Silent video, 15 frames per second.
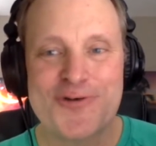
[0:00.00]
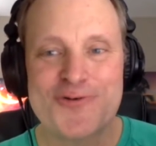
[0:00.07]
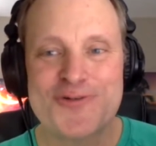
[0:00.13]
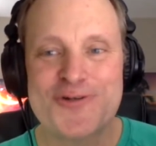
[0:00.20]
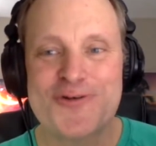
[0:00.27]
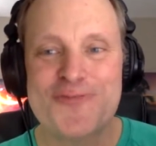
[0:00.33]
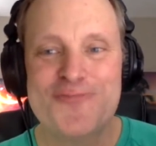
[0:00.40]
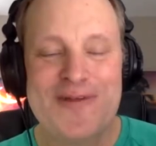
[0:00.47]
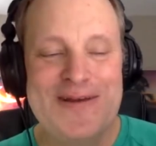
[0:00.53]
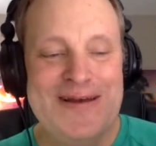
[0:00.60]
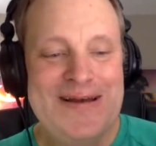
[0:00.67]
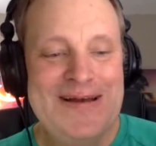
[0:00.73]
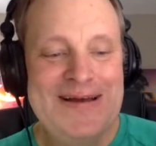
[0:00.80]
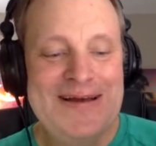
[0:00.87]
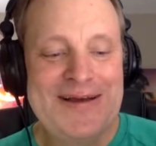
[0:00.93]
So,
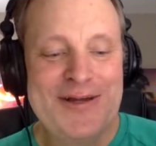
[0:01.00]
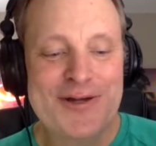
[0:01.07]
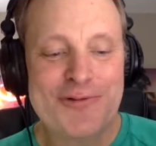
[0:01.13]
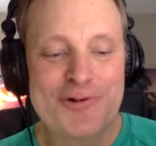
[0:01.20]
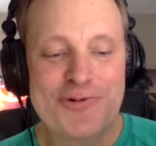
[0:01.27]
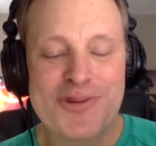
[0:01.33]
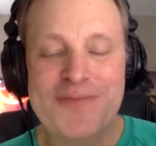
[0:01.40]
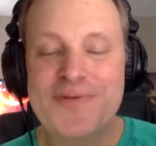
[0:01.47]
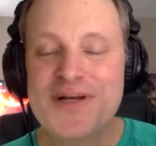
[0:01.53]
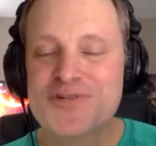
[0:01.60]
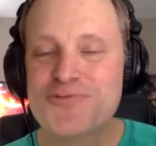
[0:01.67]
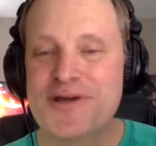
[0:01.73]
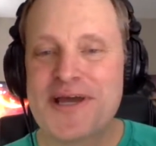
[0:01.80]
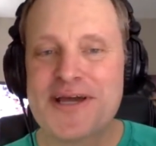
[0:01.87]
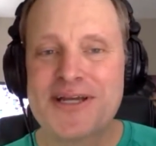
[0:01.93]
we're doing the best we
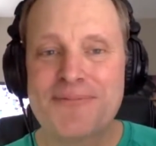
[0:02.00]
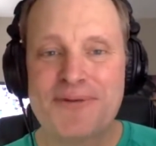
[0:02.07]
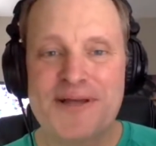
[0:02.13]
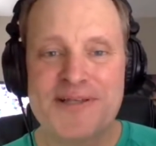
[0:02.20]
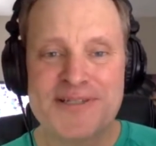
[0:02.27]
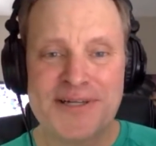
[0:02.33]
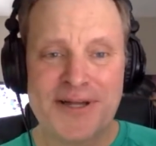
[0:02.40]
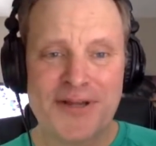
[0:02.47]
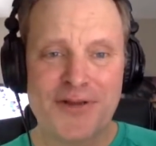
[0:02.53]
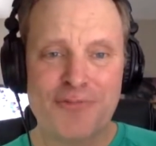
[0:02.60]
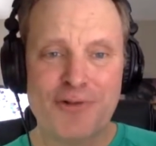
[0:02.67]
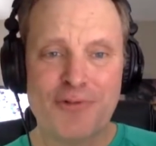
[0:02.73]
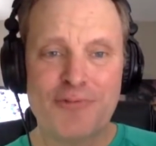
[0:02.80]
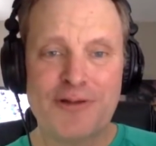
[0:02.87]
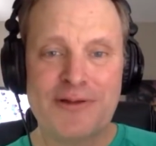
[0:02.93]
can to piece together
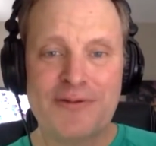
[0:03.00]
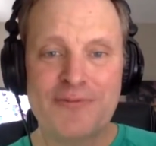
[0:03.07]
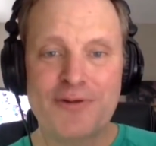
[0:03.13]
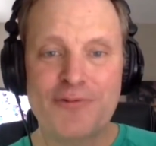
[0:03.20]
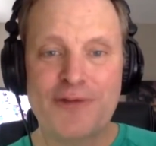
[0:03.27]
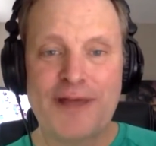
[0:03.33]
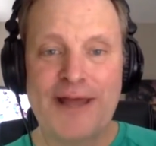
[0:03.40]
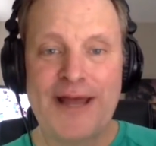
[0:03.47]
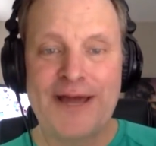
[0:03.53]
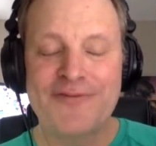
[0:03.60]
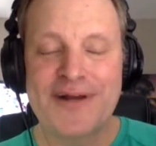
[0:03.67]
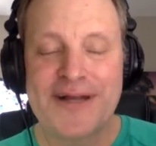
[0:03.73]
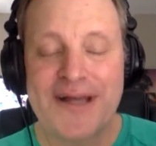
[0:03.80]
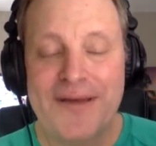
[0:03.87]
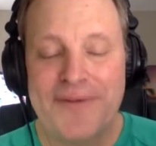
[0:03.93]
what we have. And
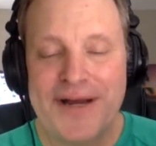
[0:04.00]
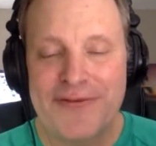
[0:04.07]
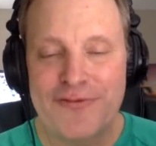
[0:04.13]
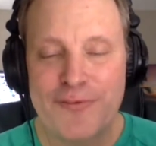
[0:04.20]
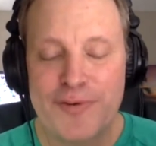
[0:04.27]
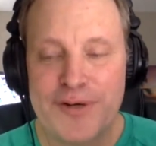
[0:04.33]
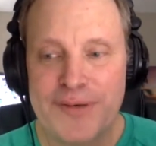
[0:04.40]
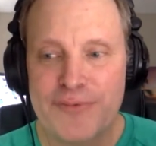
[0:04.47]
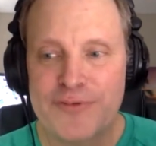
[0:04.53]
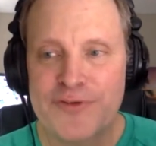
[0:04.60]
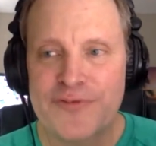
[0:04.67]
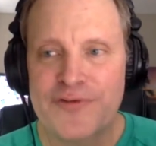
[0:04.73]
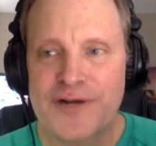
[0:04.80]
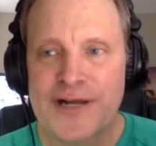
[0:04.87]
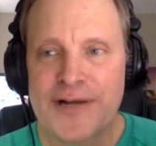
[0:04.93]
I come at it from a number of
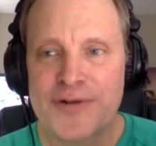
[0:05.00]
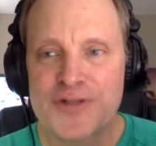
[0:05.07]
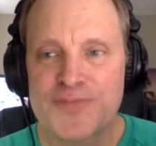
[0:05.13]
different angles.